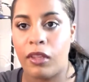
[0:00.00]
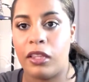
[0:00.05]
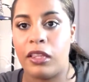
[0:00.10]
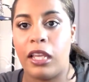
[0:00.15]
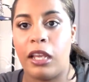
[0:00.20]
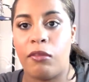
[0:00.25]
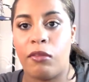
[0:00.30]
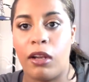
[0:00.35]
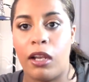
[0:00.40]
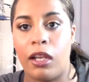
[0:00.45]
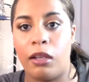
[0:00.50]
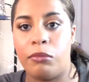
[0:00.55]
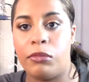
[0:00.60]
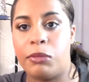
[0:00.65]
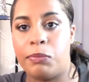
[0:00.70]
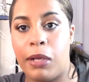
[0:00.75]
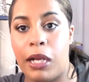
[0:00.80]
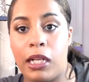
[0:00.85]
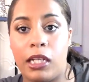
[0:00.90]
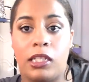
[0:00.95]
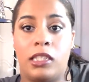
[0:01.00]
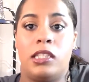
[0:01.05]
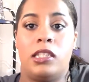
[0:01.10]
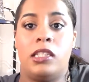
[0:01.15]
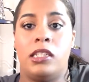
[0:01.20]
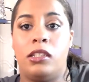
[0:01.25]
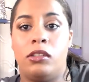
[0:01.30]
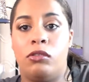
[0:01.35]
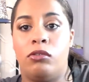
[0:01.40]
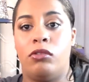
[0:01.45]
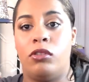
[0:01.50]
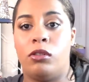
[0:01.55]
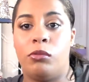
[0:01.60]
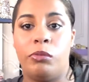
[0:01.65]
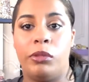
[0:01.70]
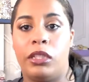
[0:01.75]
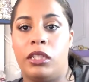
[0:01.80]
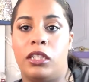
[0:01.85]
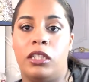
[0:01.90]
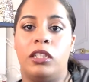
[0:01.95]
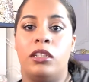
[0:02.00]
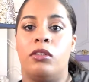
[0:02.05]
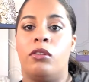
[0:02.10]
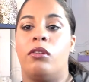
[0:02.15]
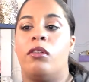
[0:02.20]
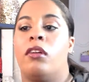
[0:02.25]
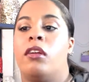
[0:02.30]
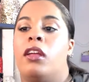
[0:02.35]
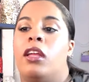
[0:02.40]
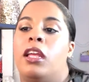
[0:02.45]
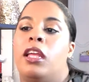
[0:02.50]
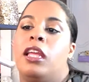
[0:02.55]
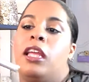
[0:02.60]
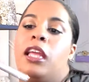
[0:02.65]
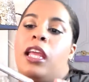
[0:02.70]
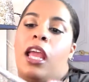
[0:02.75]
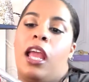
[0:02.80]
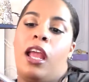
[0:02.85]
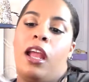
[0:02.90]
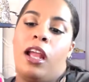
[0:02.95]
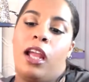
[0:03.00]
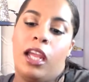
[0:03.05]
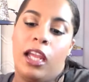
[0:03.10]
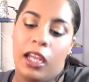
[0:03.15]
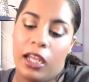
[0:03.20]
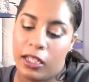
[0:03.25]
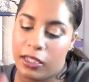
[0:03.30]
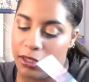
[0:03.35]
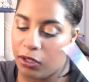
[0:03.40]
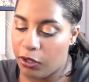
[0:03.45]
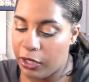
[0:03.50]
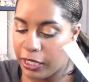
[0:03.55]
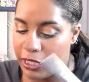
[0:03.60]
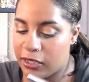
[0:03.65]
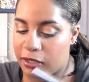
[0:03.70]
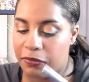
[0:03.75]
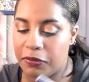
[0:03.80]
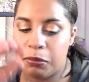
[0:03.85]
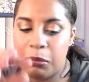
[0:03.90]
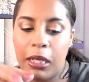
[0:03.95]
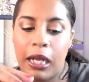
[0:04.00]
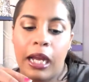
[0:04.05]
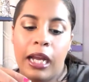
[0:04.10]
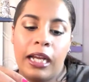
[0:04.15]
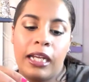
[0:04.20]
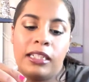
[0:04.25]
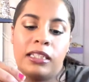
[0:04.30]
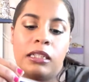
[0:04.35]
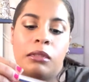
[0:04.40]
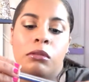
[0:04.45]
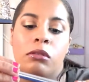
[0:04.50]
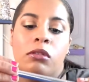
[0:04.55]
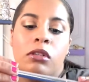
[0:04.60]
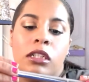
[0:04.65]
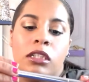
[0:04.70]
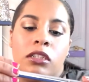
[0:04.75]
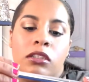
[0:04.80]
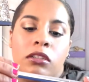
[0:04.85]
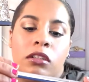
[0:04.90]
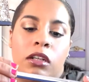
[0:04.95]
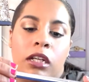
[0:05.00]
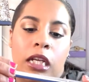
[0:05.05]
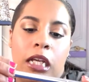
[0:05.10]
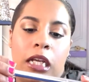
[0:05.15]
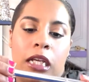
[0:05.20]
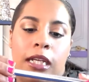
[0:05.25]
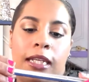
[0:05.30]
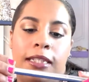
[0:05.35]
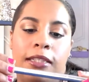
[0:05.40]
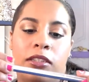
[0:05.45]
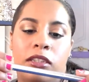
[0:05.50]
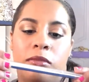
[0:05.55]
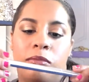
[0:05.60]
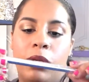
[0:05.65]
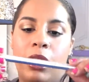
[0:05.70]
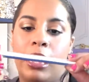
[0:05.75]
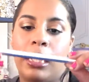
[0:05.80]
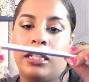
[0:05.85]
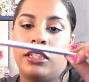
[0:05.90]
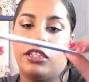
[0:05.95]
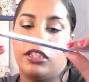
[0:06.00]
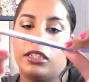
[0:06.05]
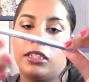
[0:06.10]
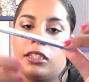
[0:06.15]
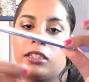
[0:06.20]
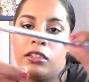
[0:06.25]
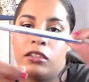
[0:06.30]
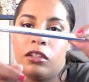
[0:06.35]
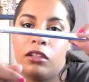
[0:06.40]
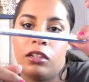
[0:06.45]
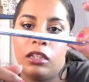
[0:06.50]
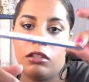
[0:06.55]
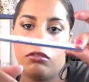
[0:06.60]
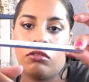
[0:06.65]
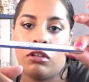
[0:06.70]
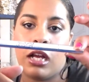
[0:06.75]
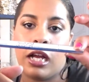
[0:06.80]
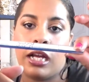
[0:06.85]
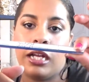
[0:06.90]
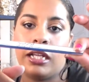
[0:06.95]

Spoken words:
That rhymes, spot conceal, no big deal. And okay, so for my eyes, I'm going to go ahead and use my Jesse's Girl Liquid